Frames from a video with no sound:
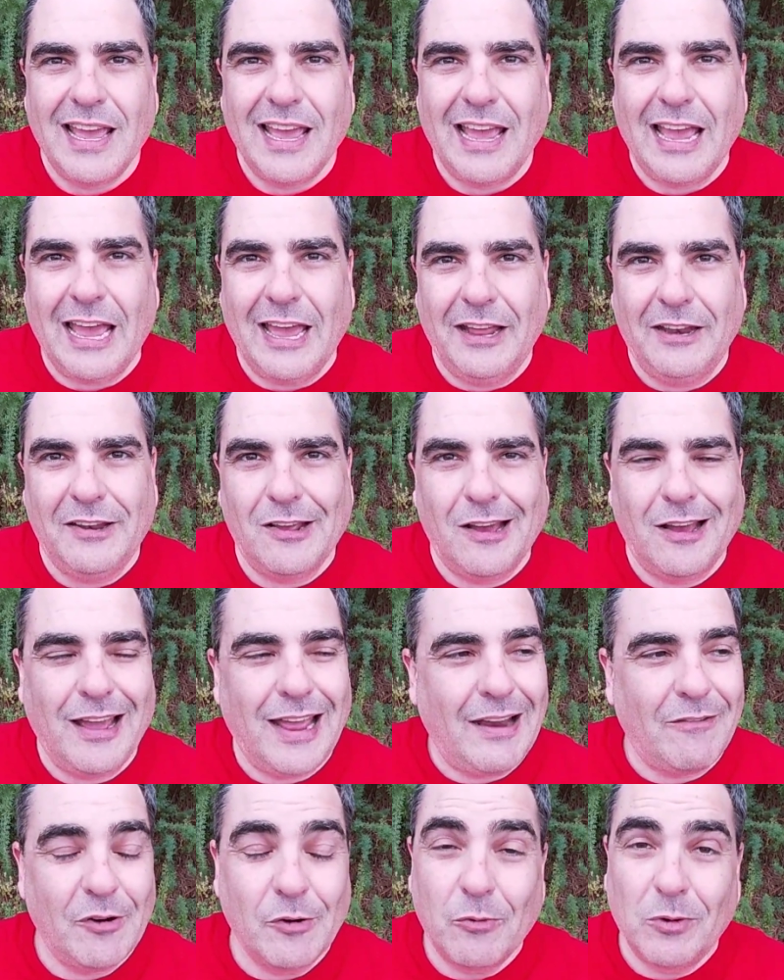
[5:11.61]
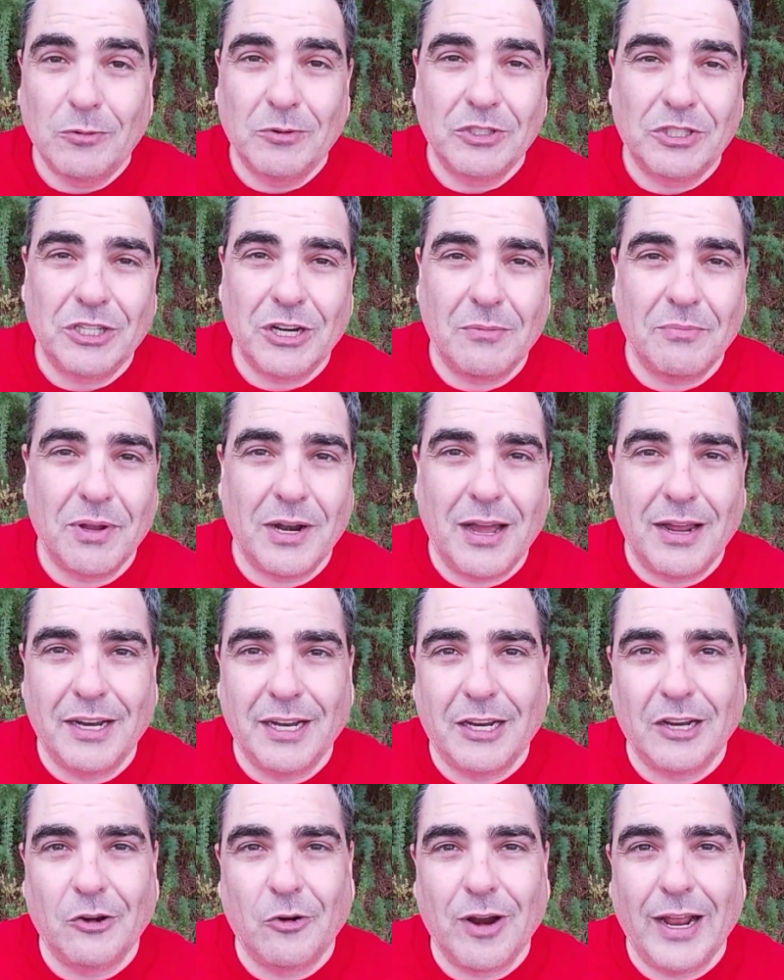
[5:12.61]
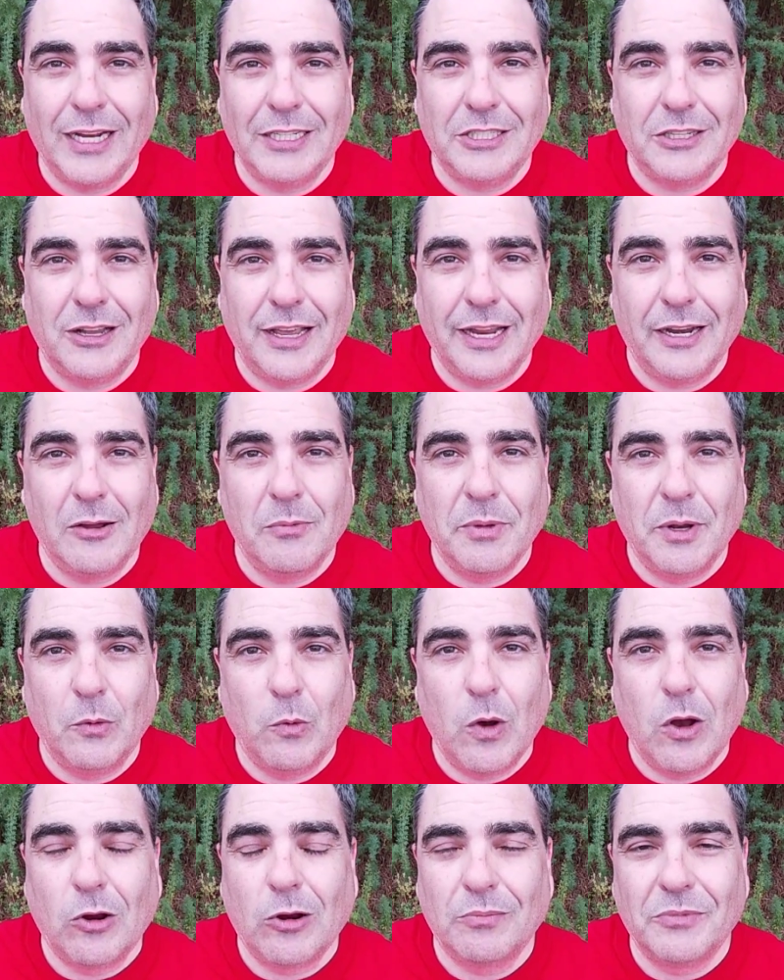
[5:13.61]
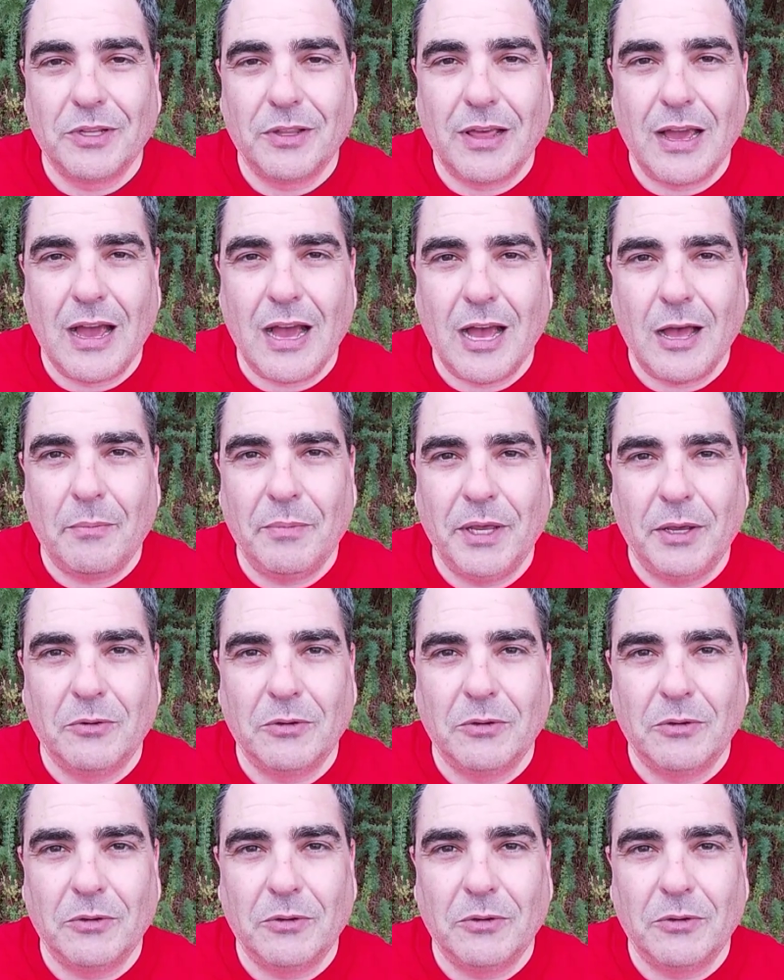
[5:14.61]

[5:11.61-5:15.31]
and everyone was jumping on to congratulate him and welcome to the hobby.